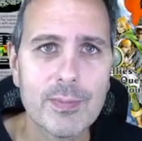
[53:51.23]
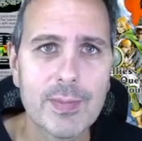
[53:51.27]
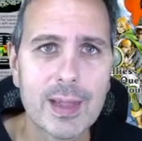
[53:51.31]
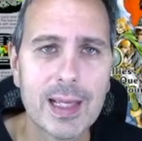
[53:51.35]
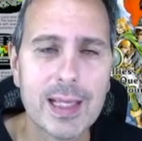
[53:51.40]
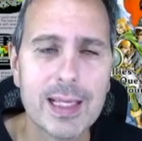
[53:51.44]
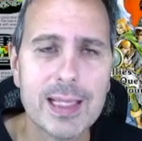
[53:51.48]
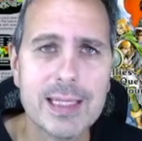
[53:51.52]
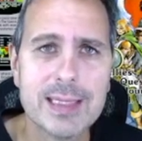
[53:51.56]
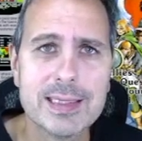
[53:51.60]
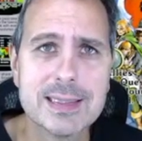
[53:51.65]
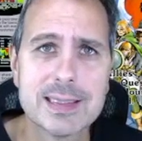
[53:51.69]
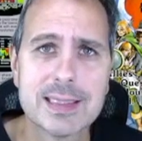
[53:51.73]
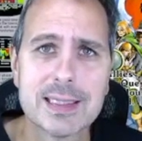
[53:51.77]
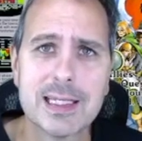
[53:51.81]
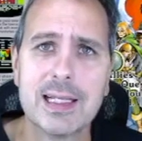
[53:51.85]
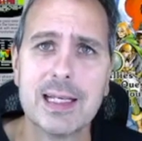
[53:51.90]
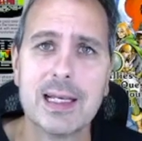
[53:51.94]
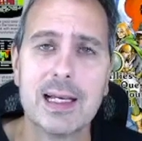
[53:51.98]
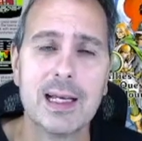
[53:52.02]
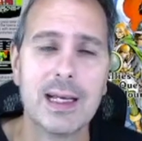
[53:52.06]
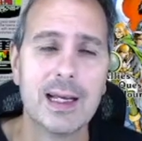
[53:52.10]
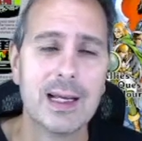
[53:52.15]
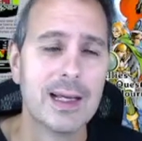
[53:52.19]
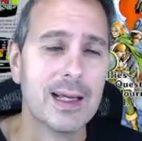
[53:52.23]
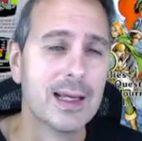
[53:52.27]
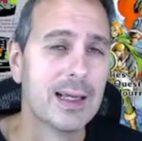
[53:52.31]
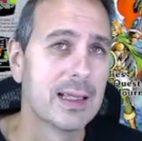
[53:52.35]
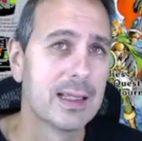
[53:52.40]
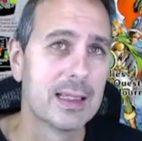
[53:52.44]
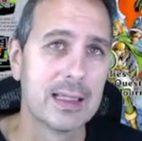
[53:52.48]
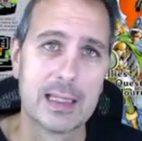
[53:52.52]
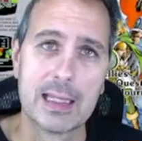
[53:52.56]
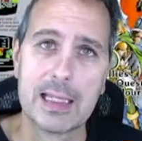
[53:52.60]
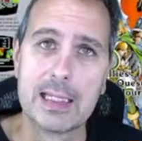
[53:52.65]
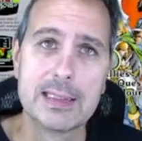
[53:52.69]
He's
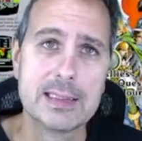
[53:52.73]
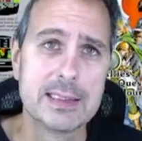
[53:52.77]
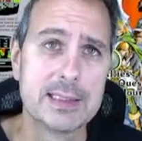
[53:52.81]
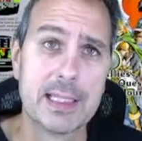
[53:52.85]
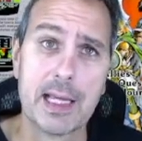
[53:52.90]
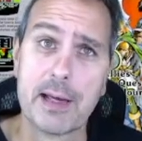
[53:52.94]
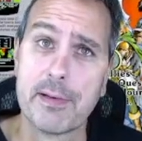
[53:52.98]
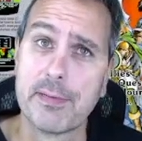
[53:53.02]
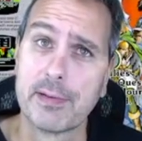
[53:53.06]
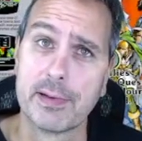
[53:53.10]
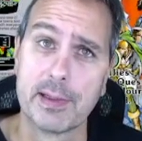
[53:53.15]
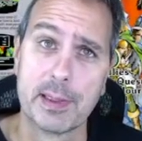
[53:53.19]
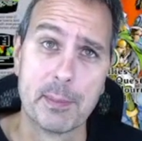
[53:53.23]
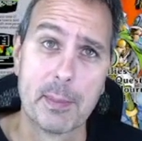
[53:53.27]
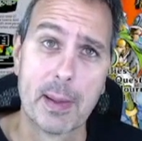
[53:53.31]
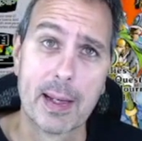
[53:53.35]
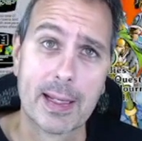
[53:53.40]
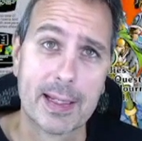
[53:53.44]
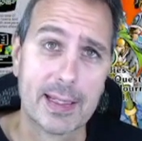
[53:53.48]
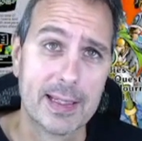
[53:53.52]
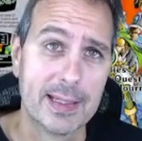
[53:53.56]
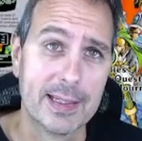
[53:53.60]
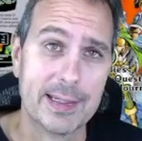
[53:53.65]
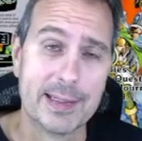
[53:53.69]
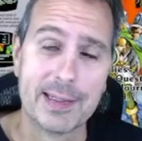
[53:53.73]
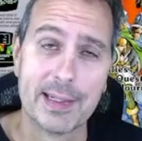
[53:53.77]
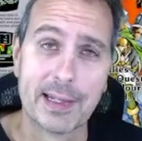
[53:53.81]
he's definitely my kid.